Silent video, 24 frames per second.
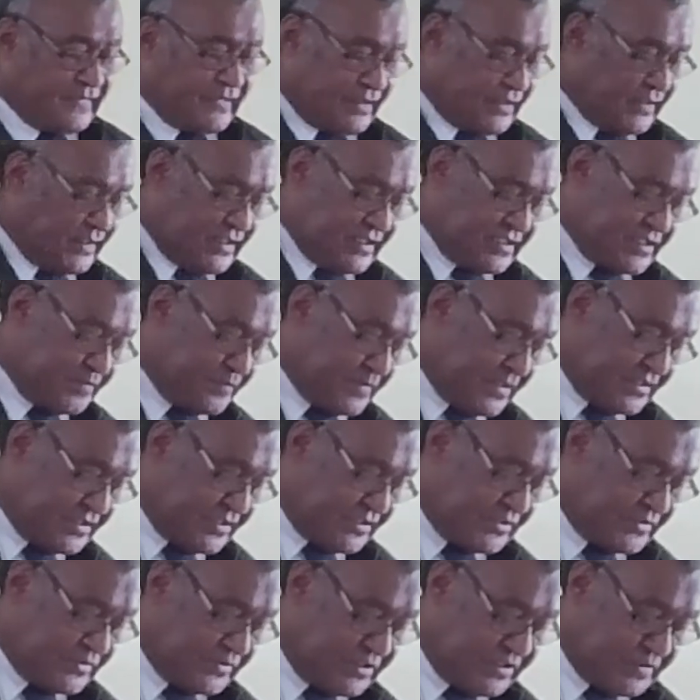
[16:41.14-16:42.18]
his
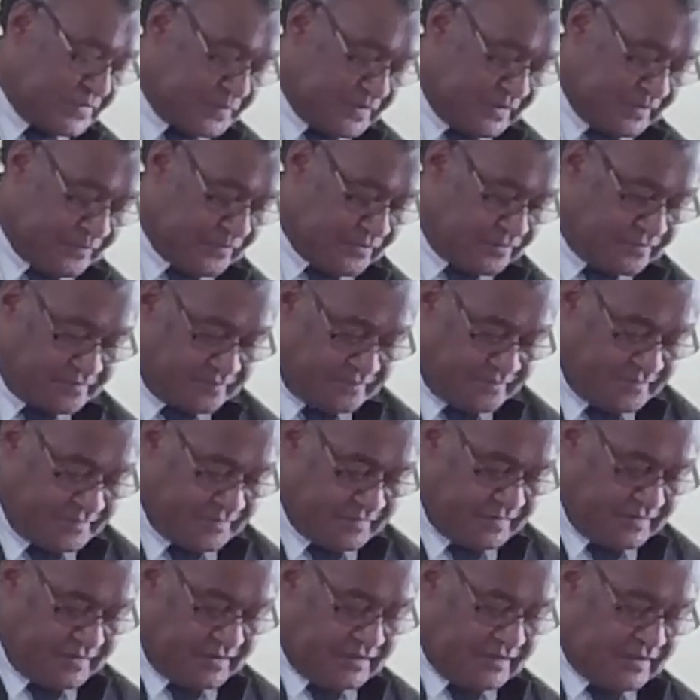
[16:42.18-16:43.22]
message to his people.
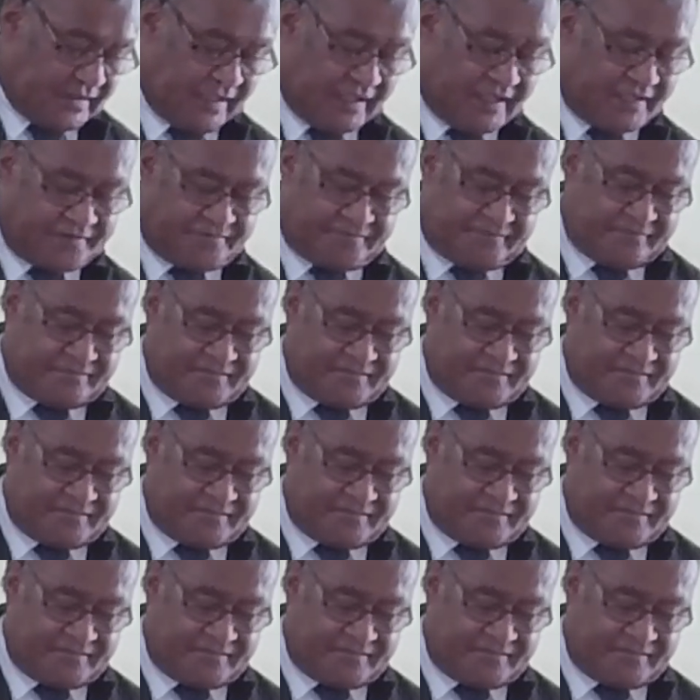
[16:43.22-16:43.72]
Right?